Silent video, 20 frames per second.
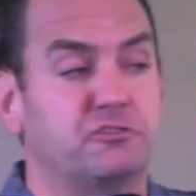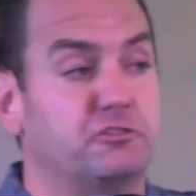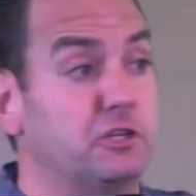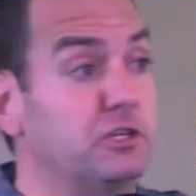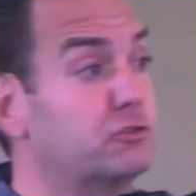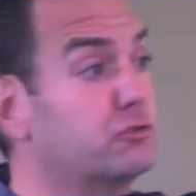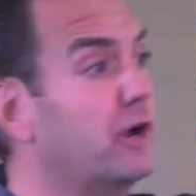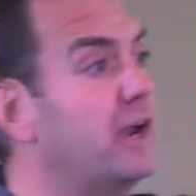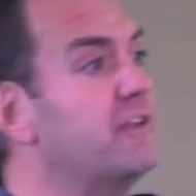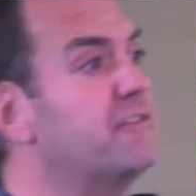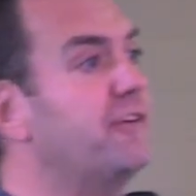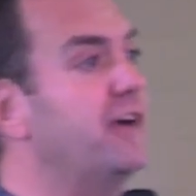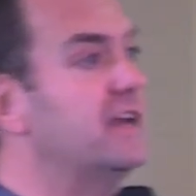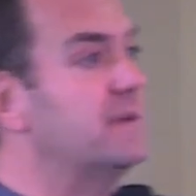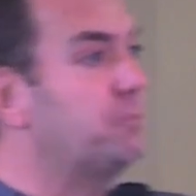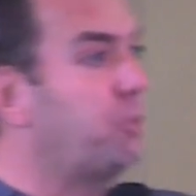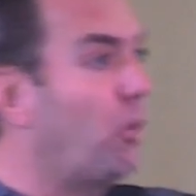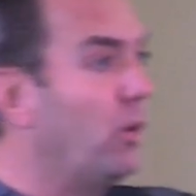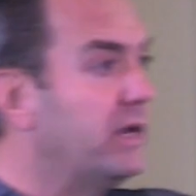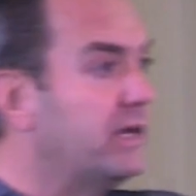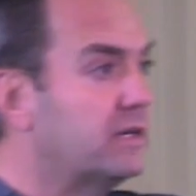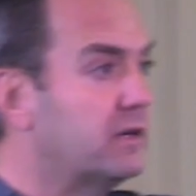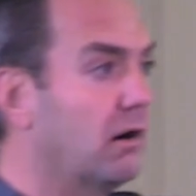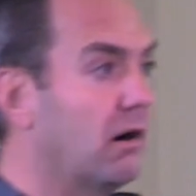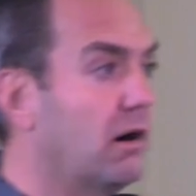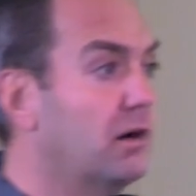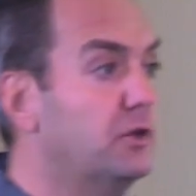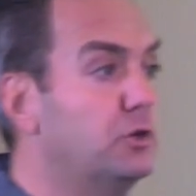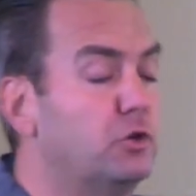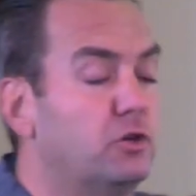So you try to find a point
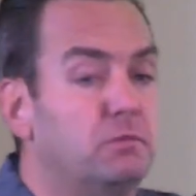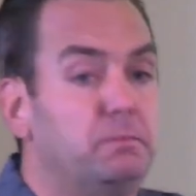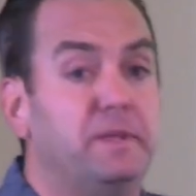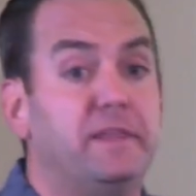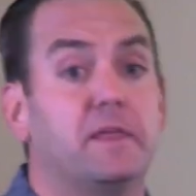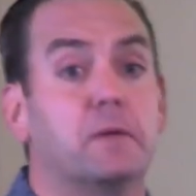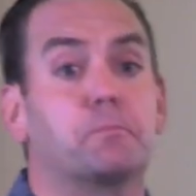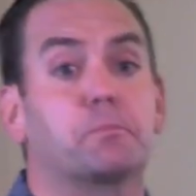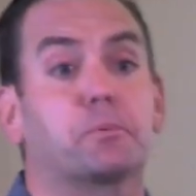guard who can be the